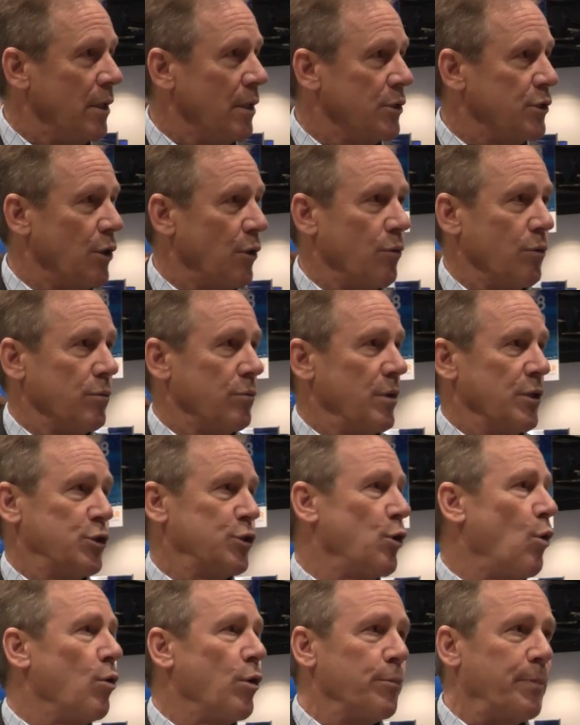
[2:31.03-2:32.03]
So the
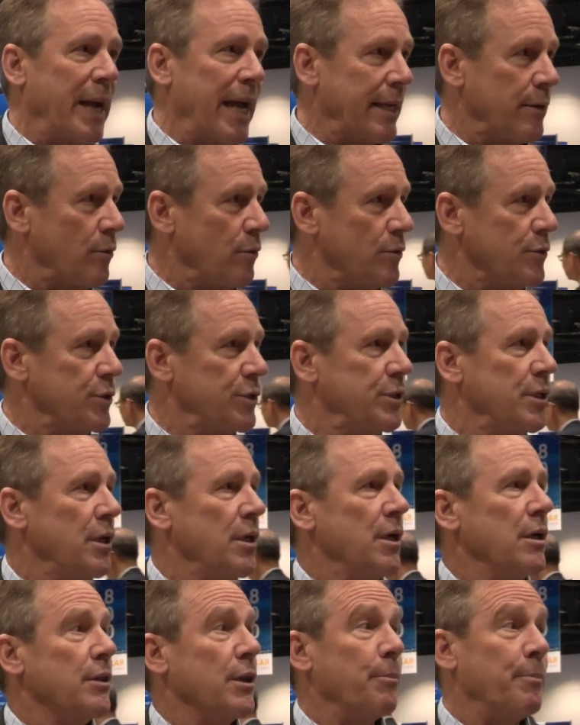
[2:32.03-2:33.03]
solar panels,
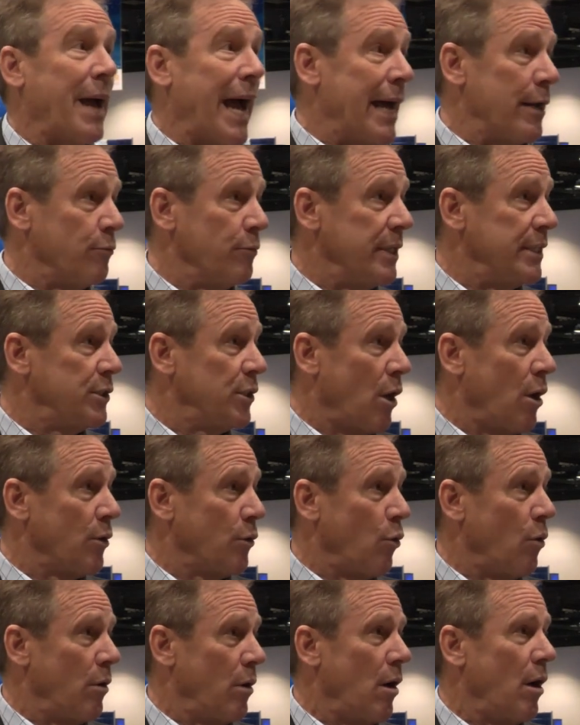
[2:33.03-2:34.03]
the batteries
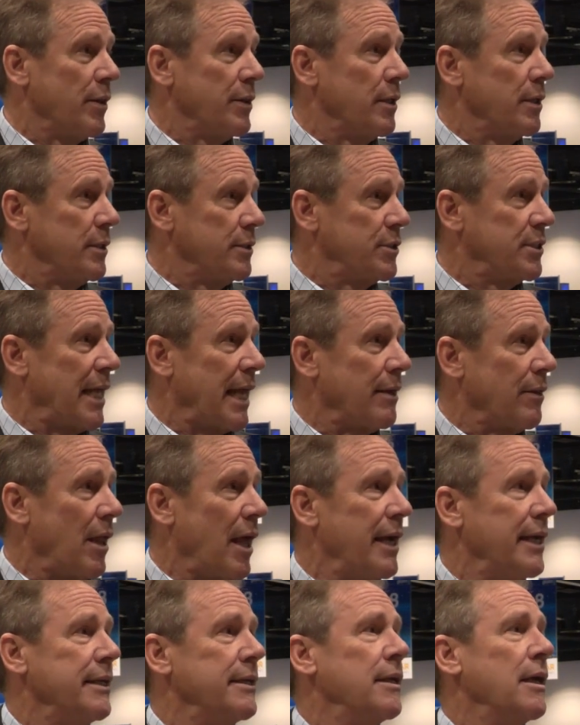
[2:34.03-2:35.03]
on the
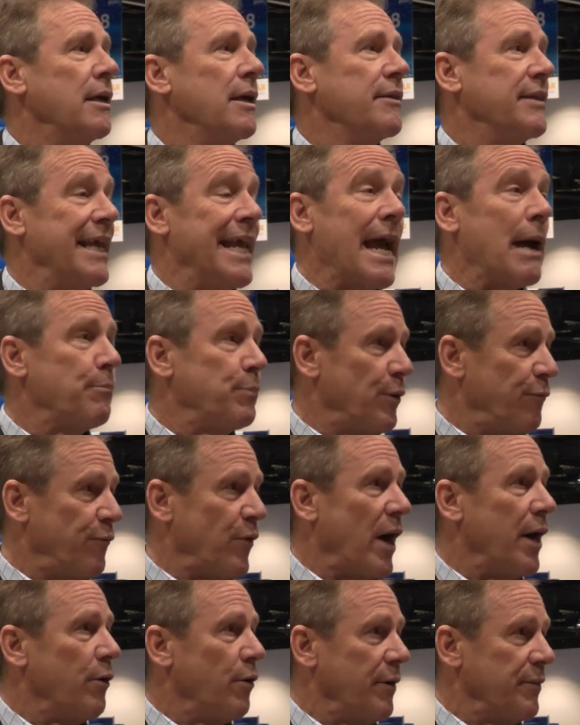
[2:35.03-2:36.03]
satellite, the
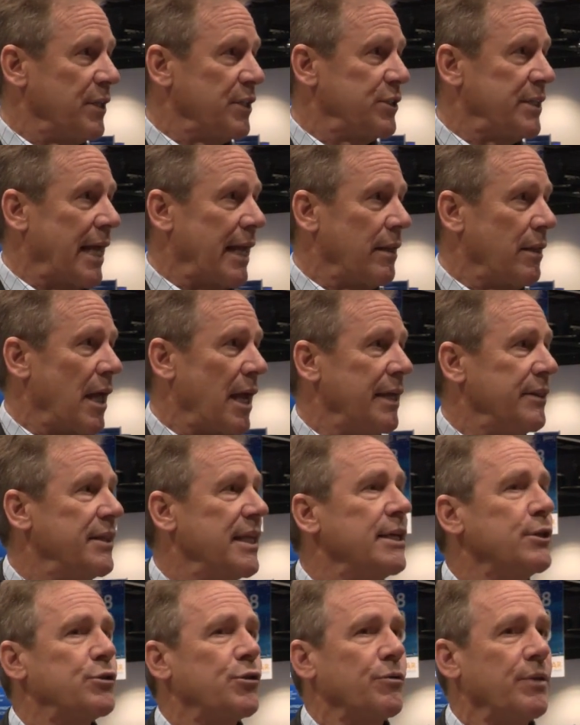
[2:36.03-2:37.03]
amplifier on the satellite,
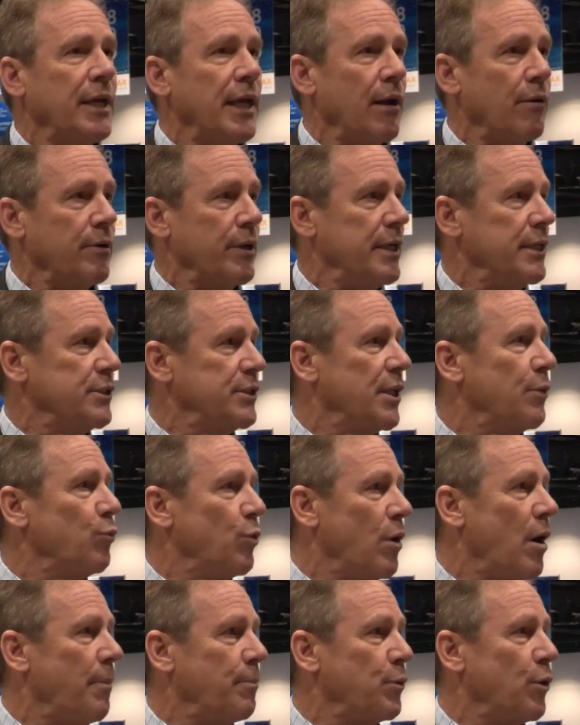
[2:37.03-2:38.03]
these are the areas that
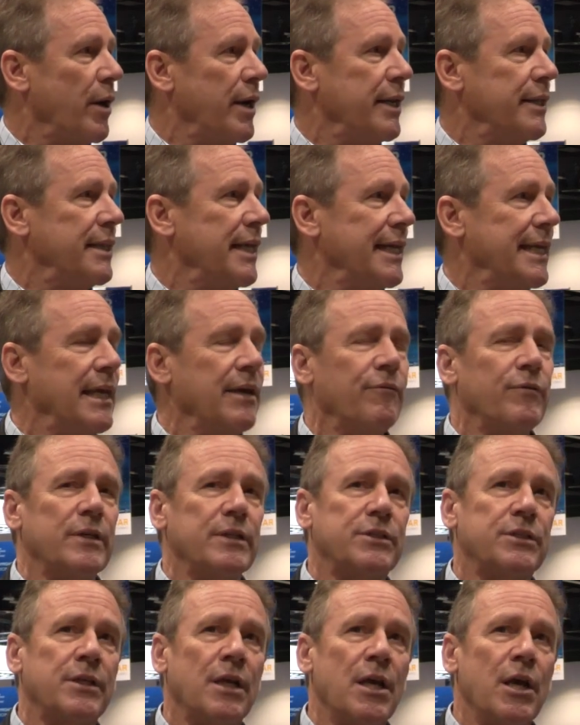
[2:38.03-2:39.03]
were upgraded that give
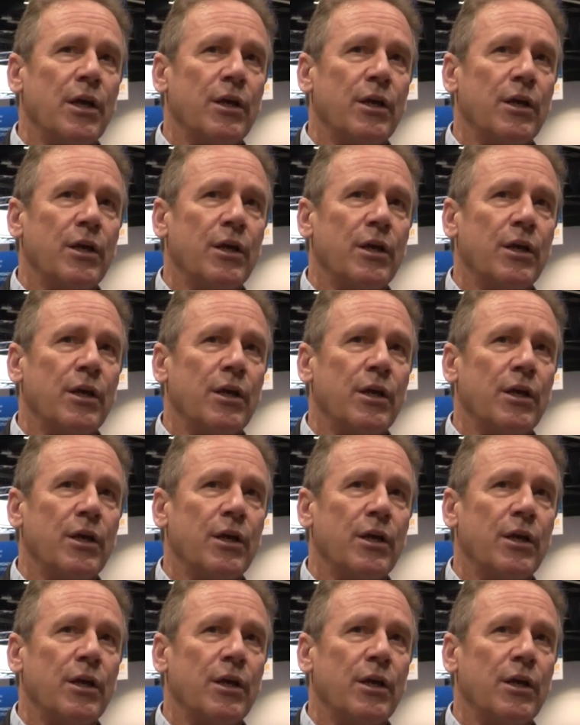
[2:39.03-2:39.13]
us